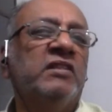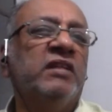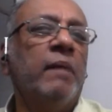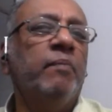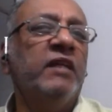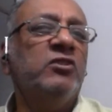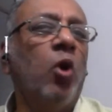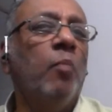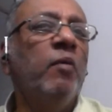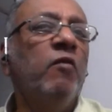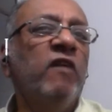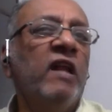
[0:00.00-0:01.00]
described by
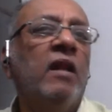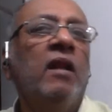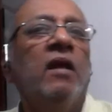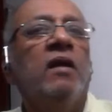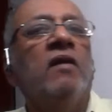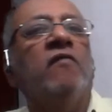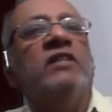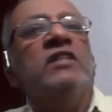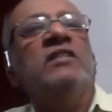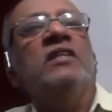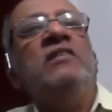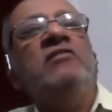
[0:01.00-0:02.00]
Somerville which
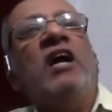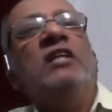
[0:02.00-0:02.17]
is a